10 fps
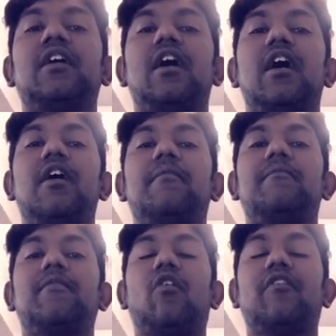
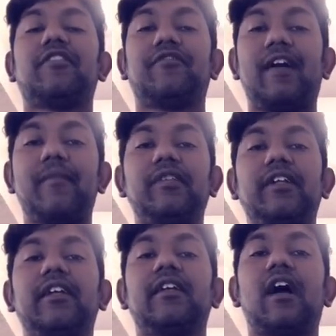of the
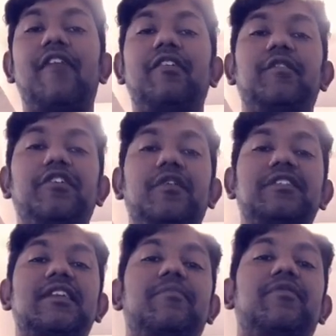family. However, you are
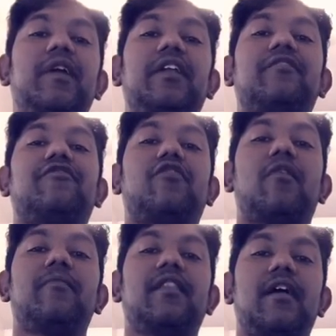separated
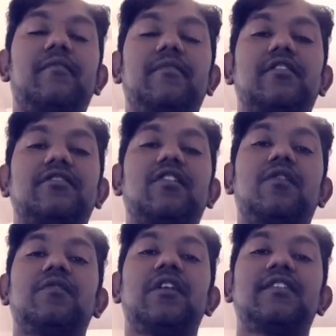from them.
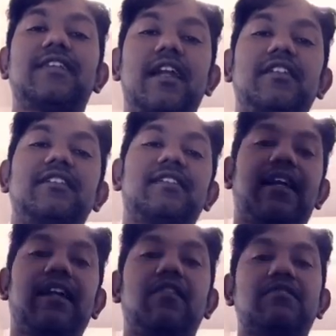So Saturn in the
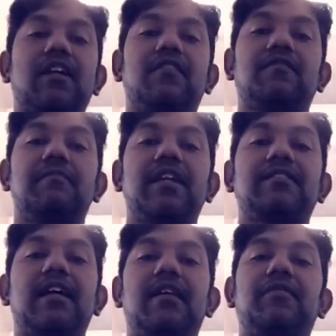second house kind of makes
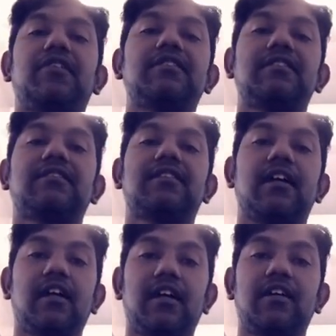that, because
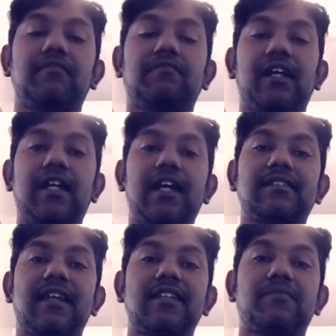it has
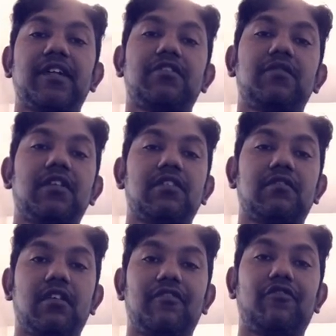an aspect to the
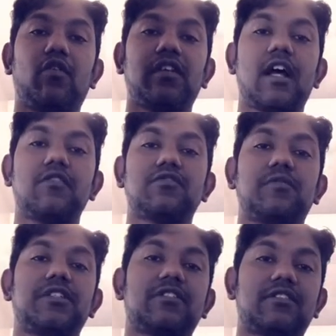fourth house,
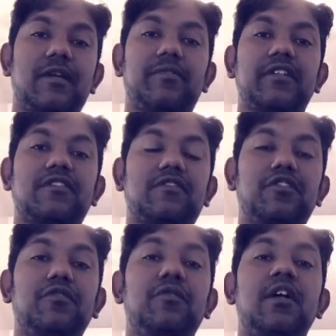which separates
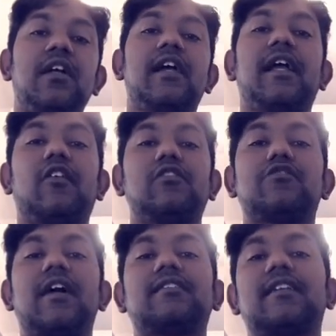you. It also
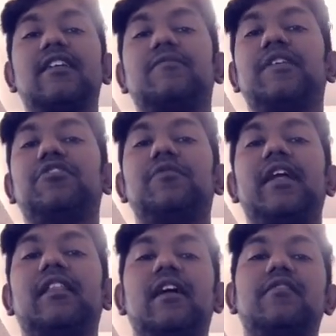has an aspect to
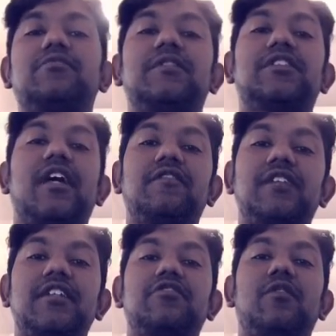eighth house, which kind of
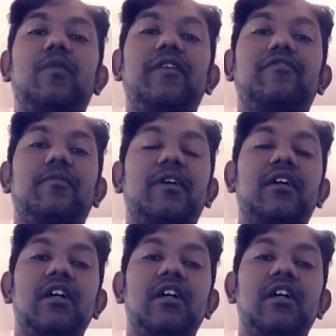takes you away from